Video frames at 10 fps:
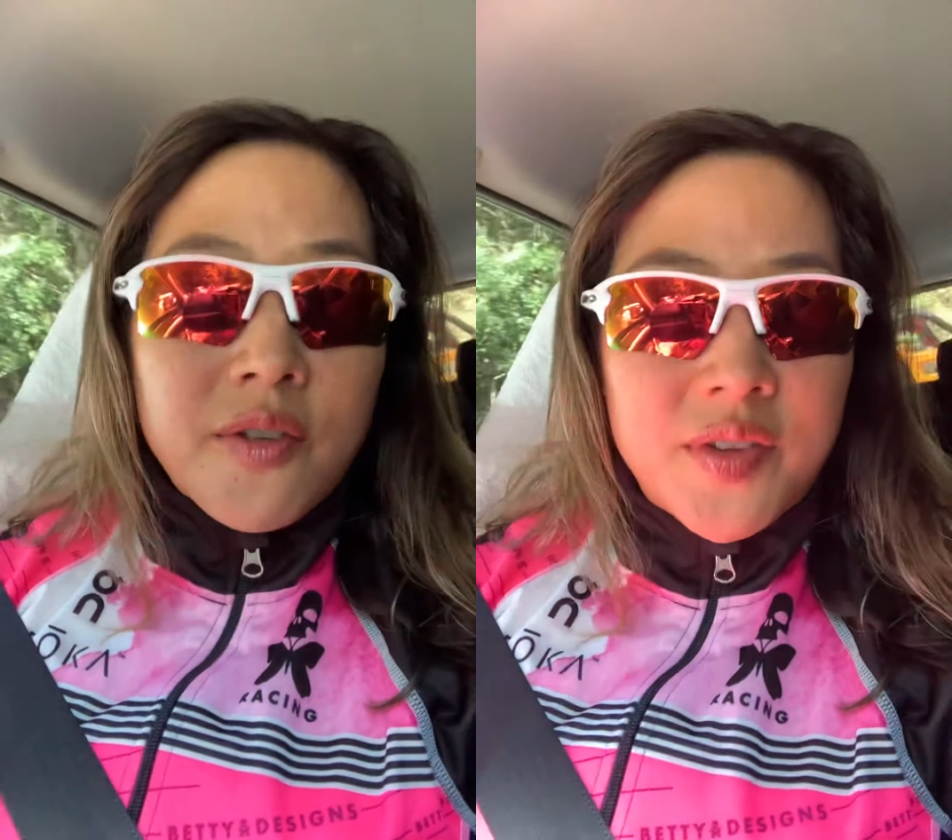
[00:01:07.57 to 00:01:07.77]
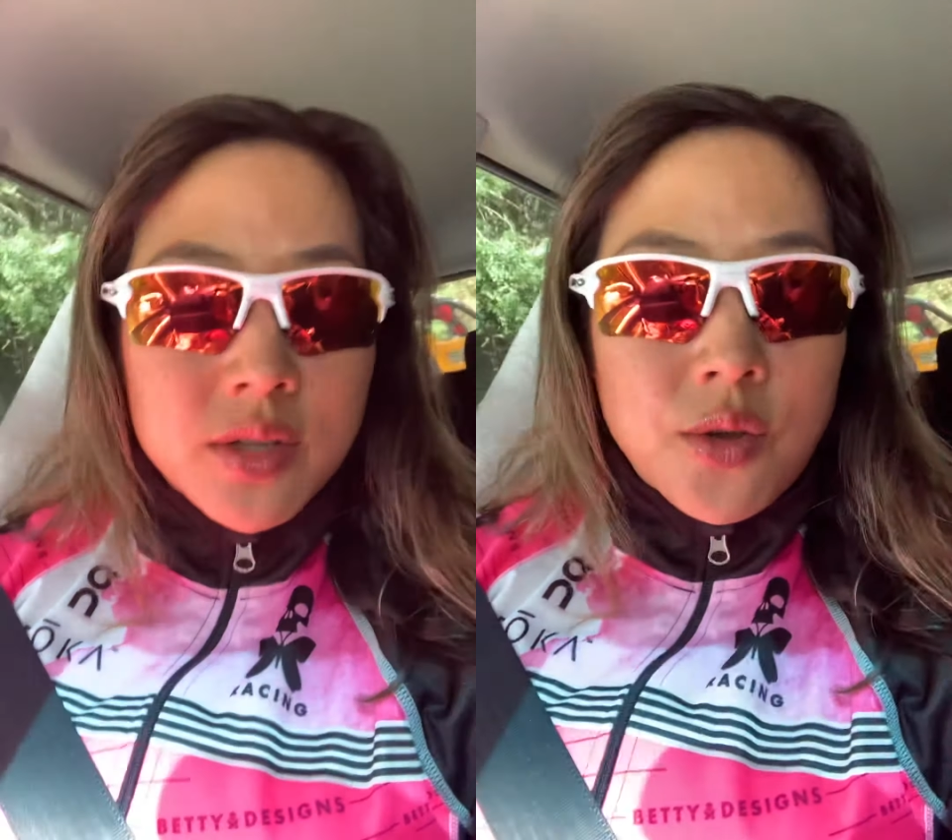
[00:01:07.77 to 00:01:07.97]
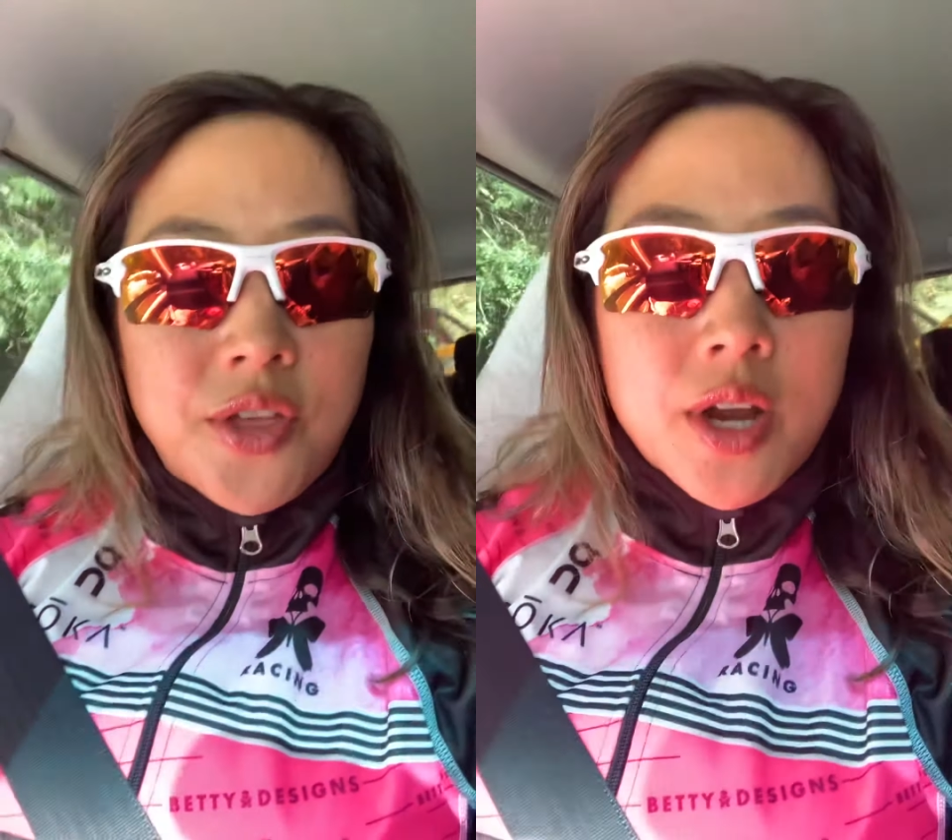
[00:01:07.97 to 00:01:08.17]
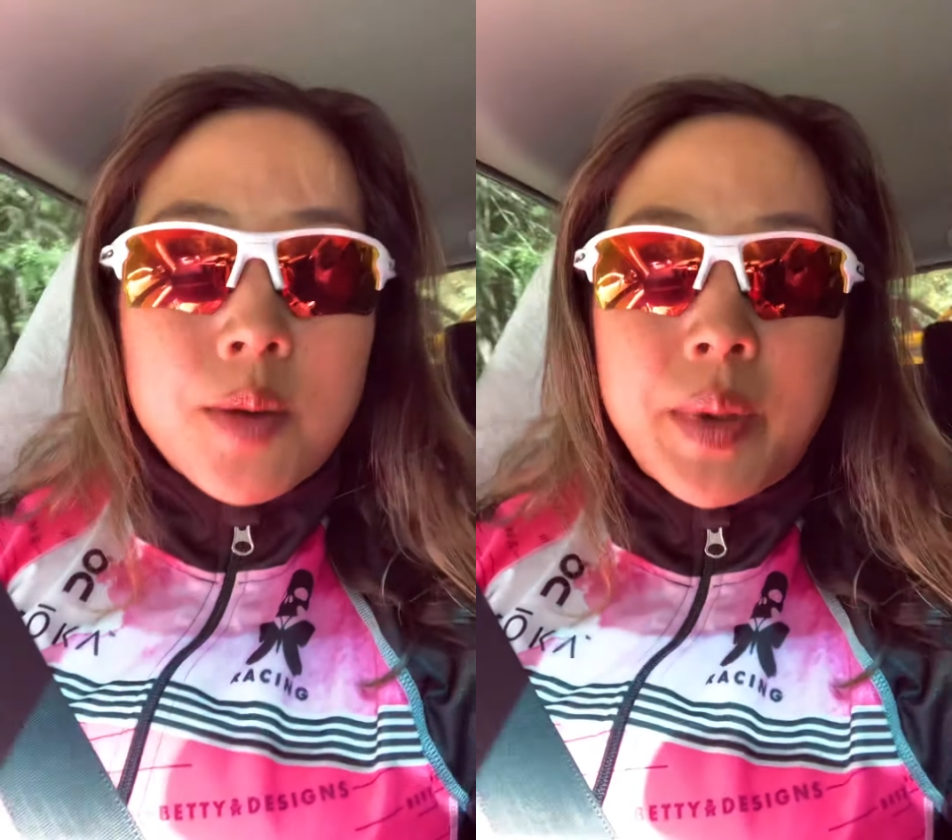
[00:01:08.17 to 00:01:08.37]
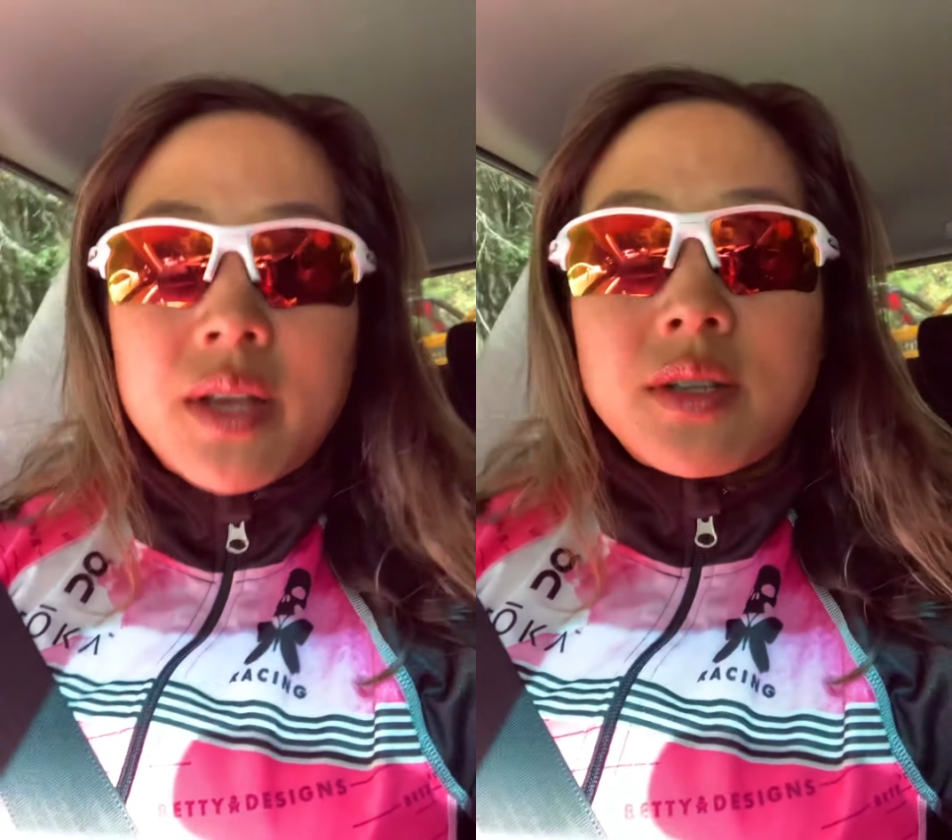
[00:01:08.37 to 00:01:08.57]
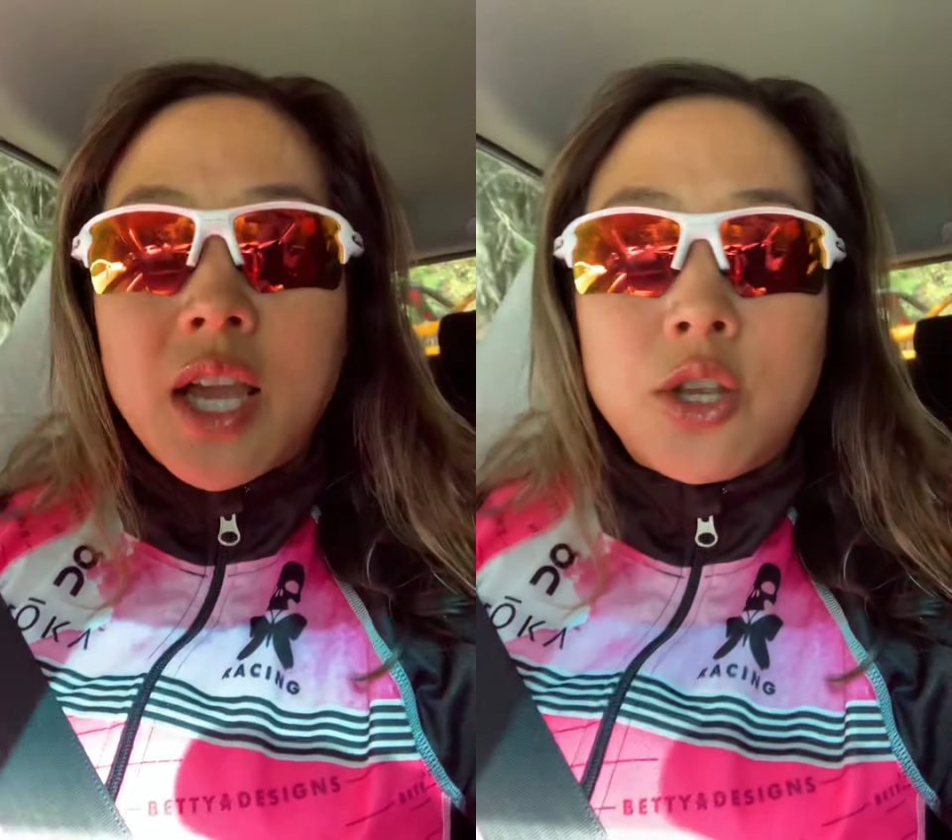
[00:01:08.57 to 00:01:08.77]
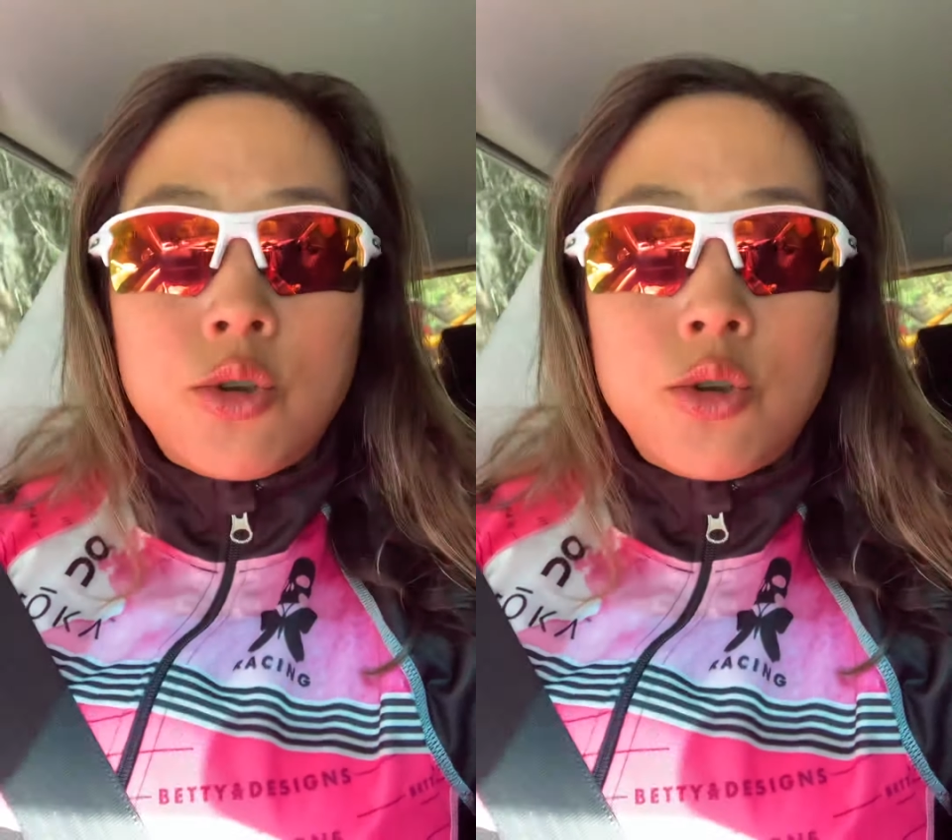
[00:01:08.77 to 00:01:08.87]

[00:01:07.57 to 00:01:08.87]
a physical therapist and